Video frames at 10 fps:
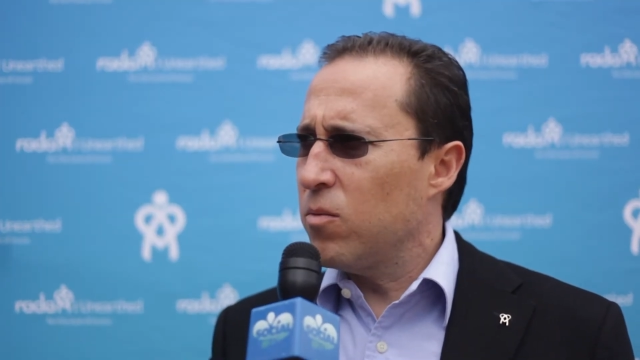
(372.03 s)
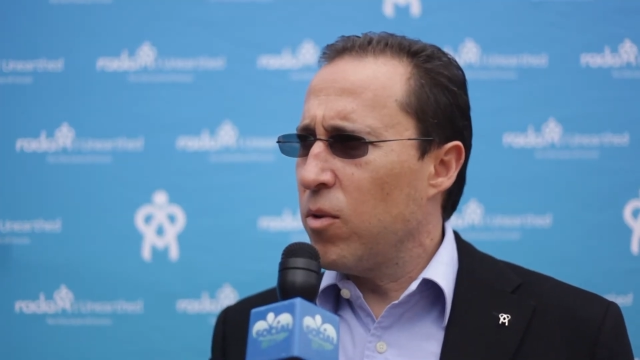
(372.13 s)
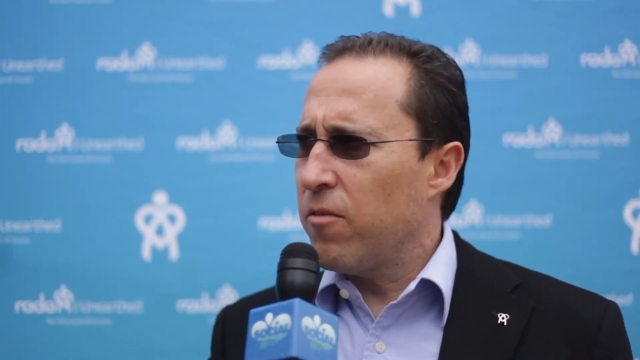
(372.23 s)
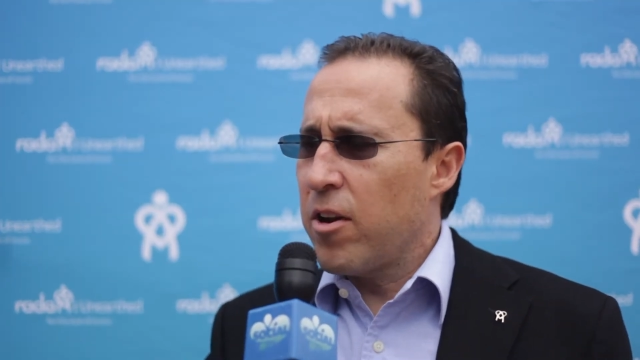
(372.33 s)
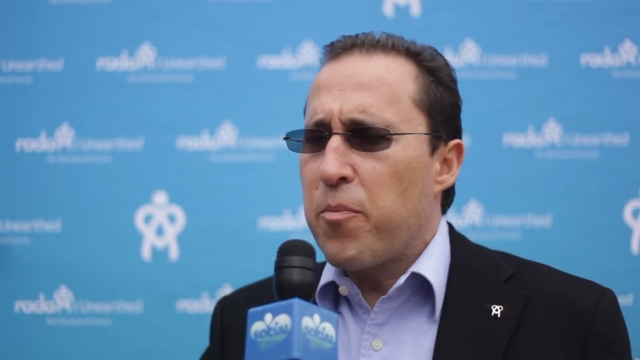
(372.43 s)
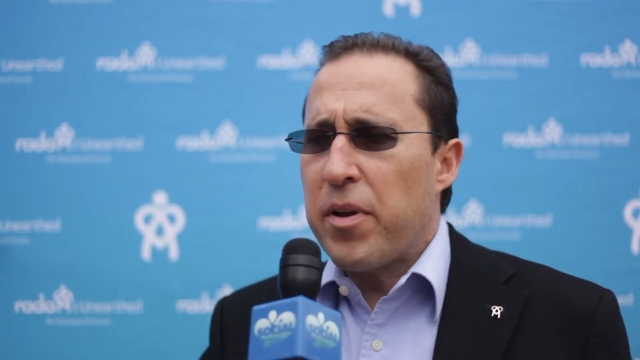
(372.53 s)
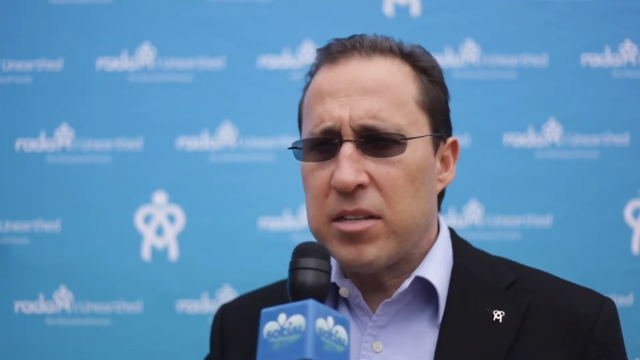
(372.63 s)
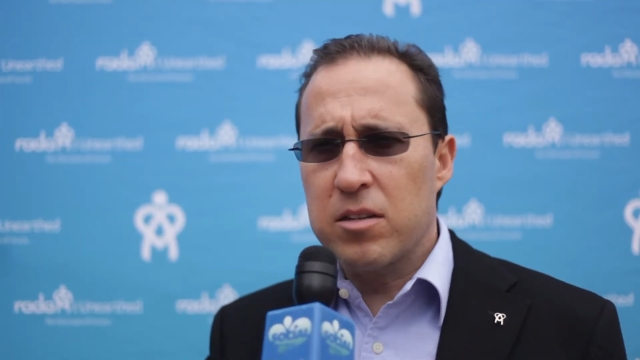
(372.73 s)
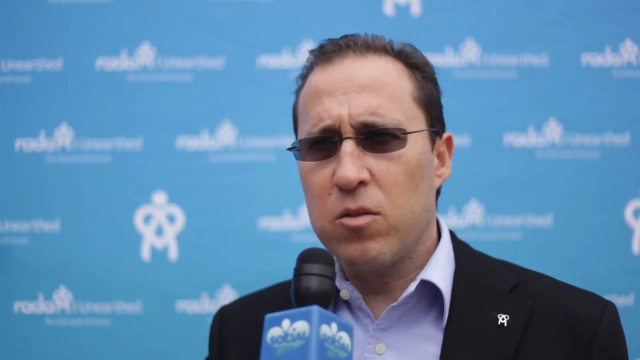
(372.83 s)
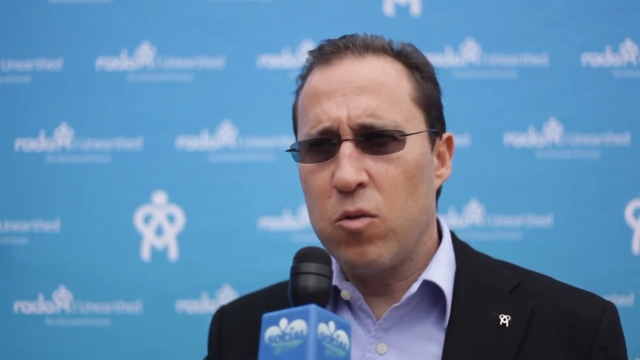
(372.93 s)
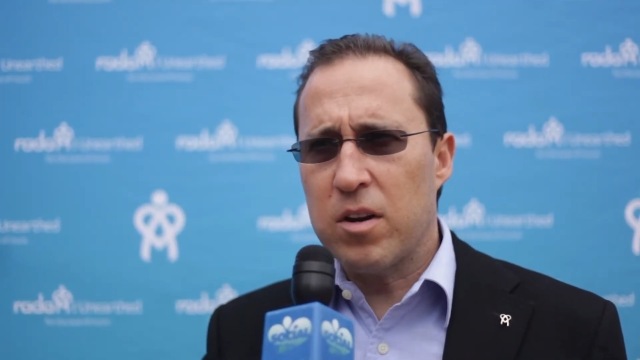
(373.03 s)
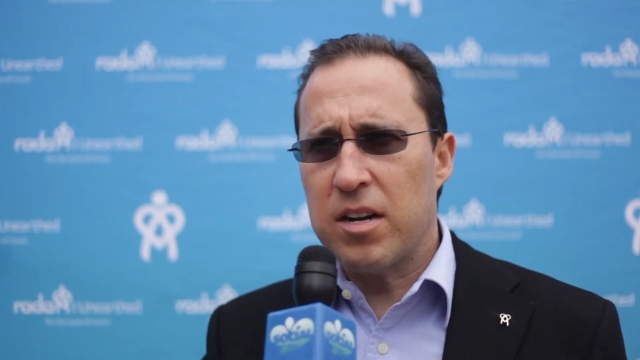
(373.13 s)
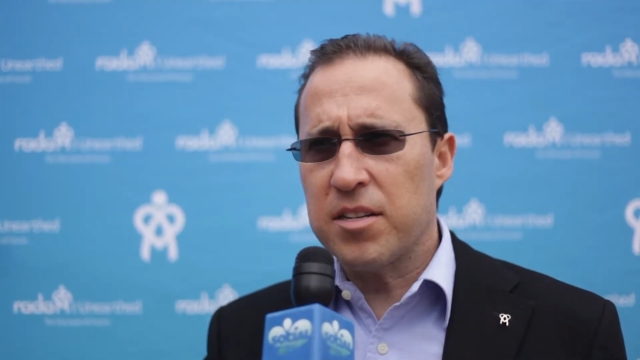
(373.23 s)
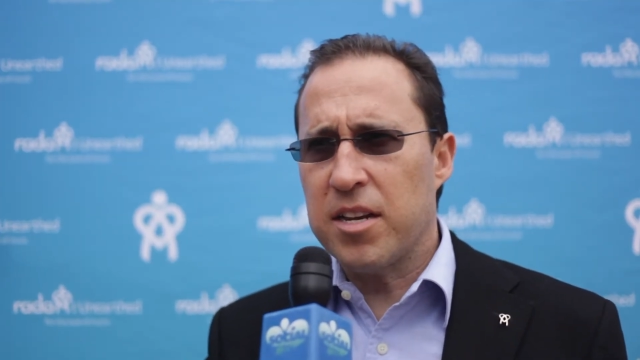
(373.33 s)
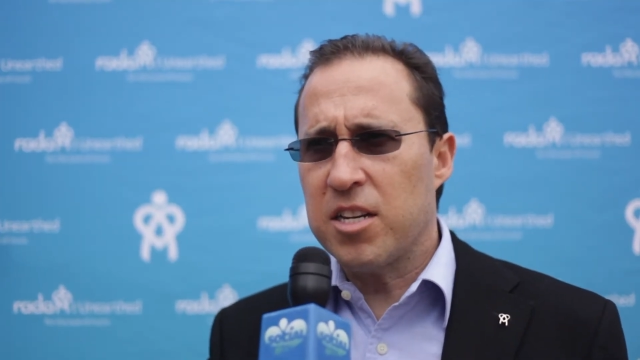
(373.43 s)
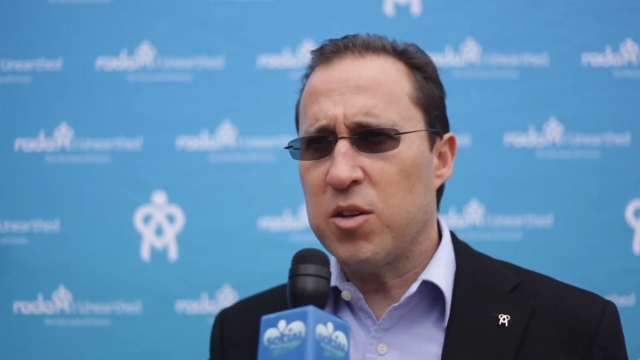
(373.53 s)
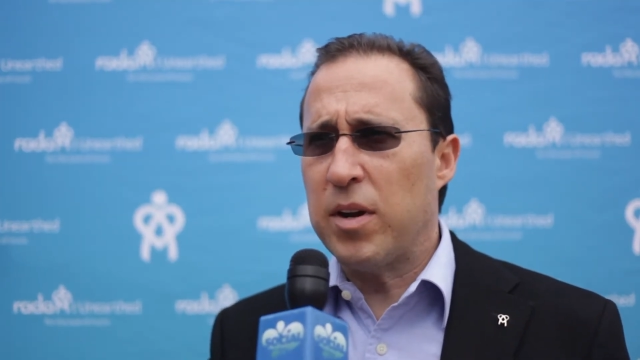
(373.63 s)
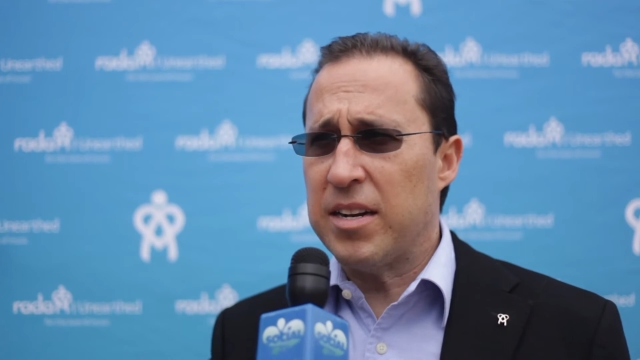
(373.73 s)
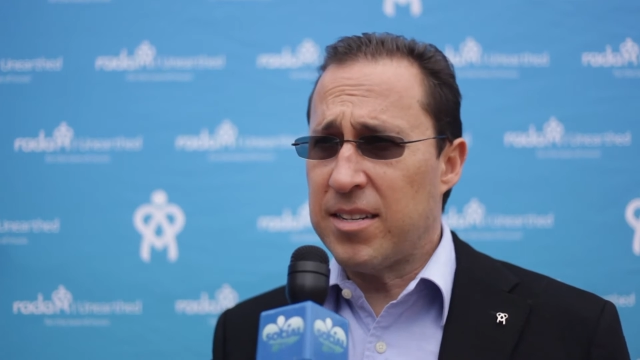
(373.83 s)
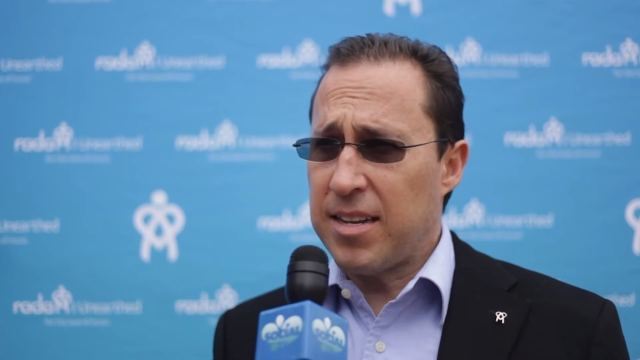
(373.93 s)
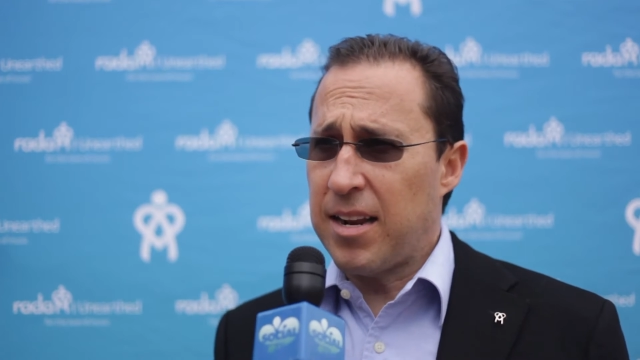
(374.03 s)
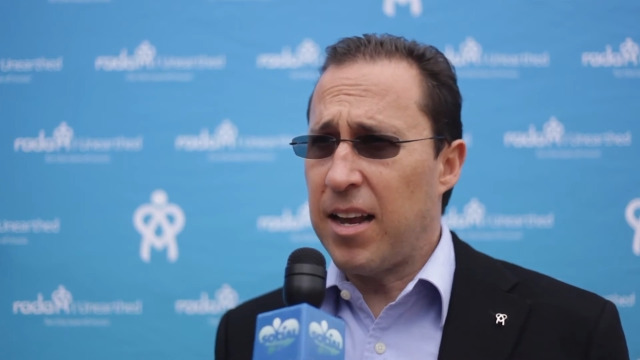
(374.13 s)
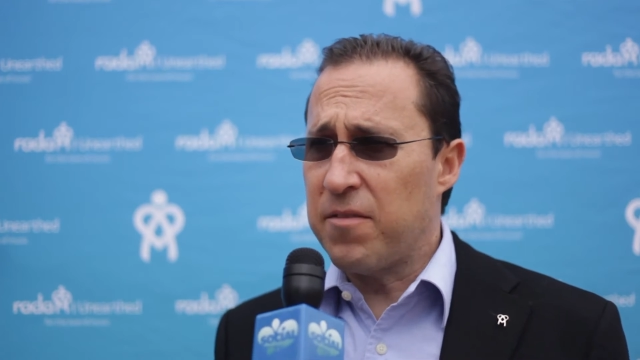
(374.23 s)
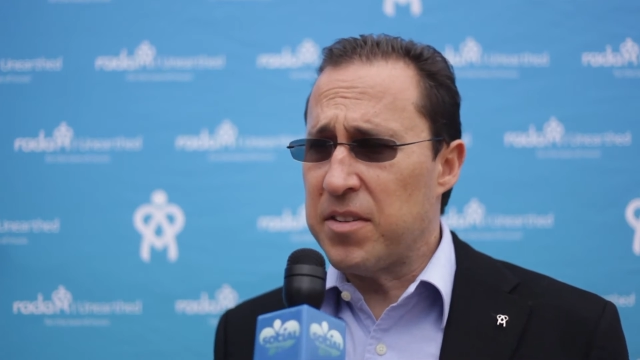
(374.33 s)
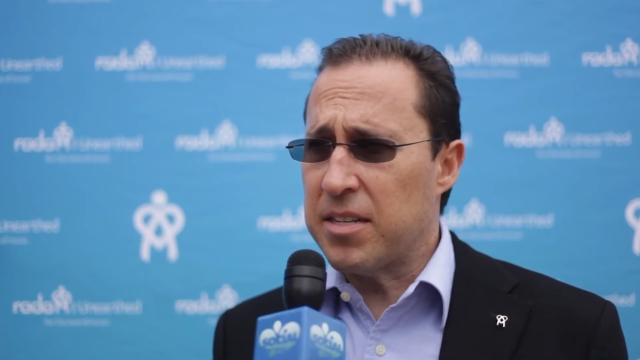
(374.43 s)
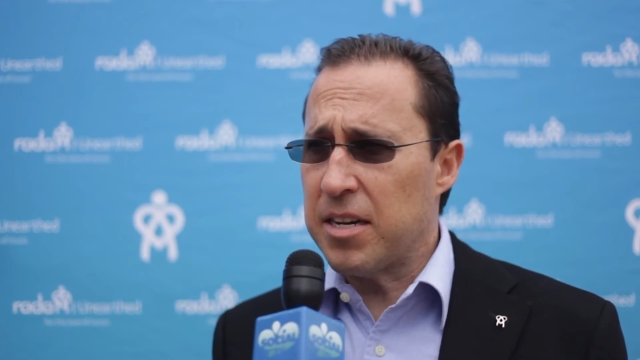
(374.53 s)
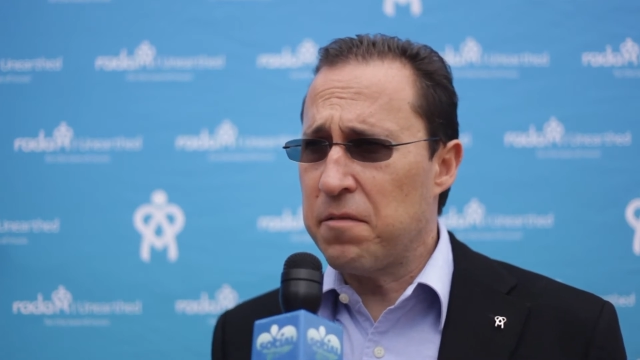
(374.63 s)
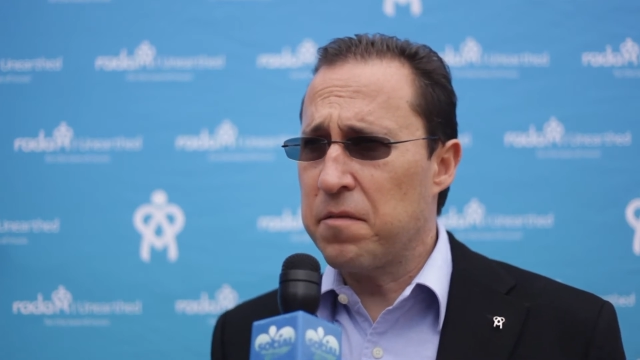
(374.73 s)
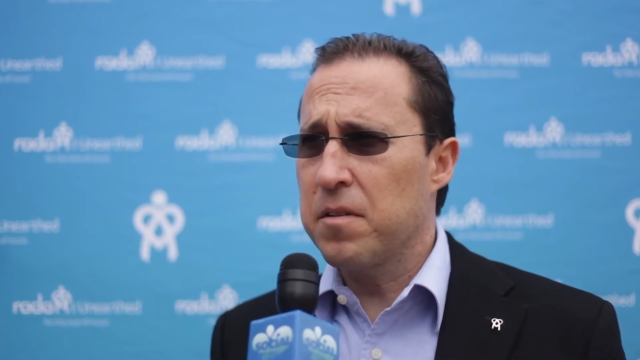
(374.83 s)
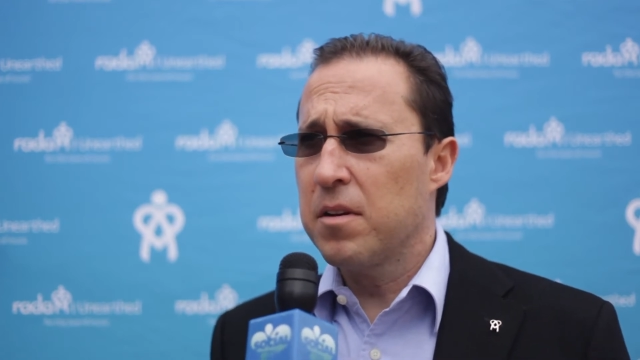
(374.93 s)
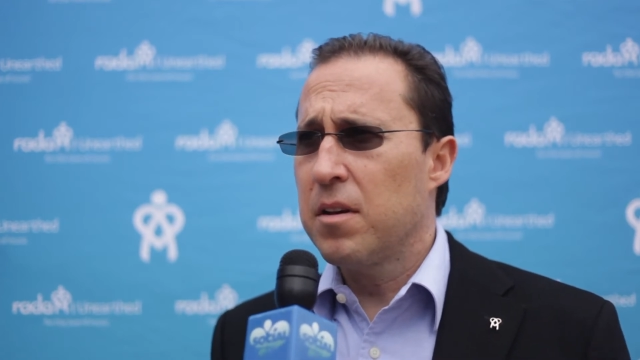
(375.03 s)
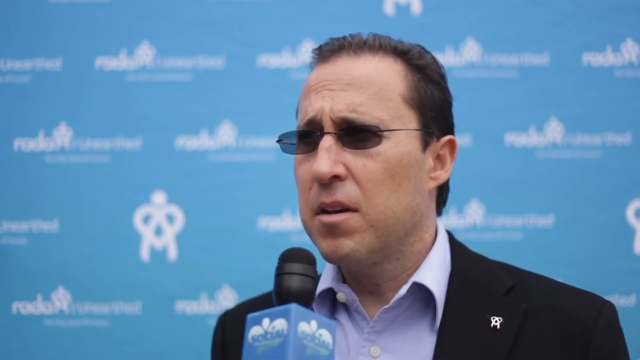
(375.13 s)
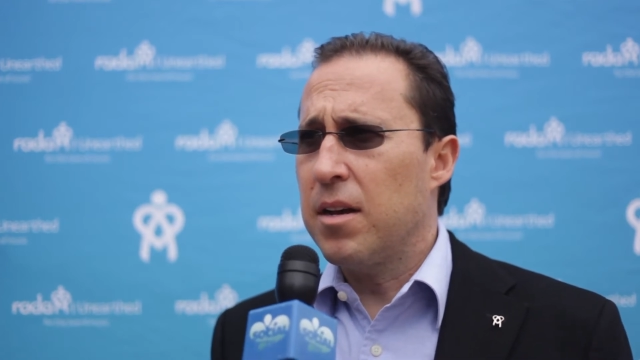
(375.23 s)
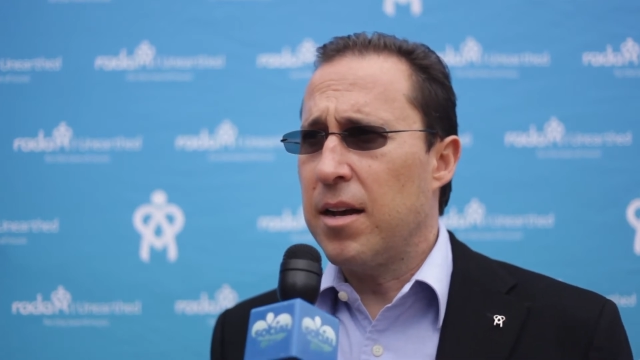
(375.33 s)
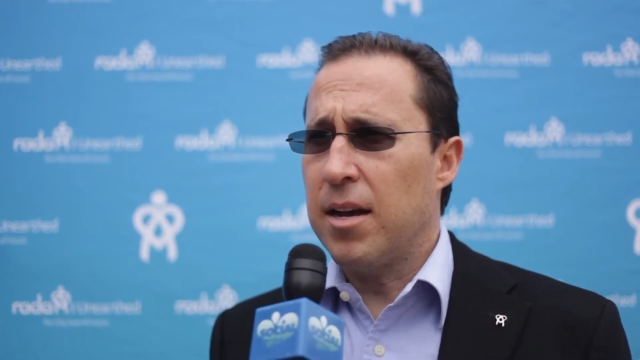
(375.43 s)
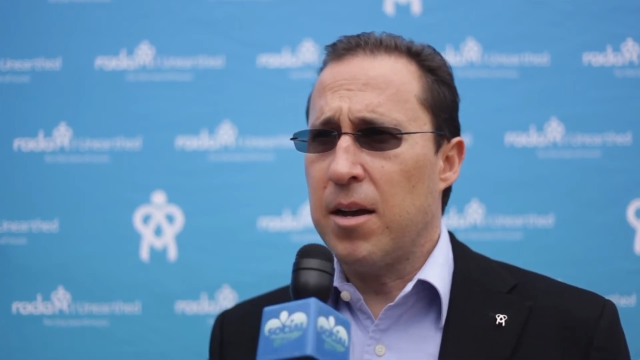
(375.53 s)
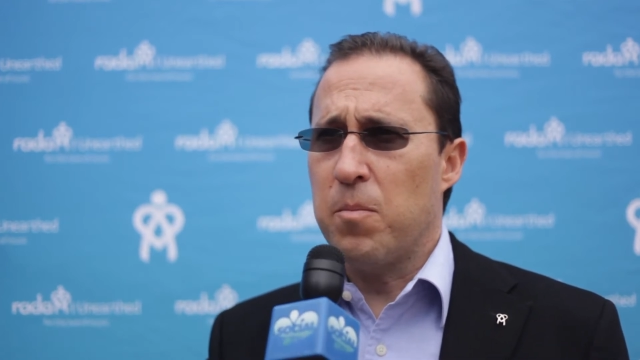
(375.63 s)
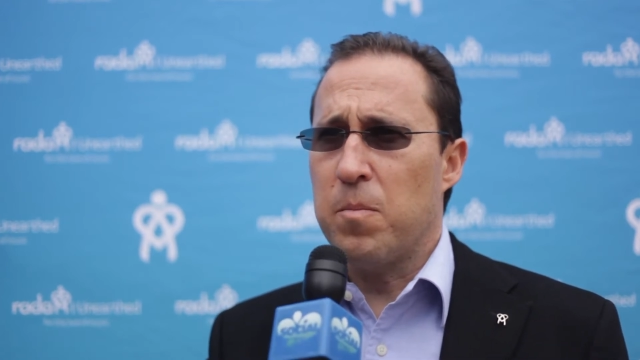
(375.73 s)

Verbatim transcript: we're a very practical organisation, we understand life is tough um,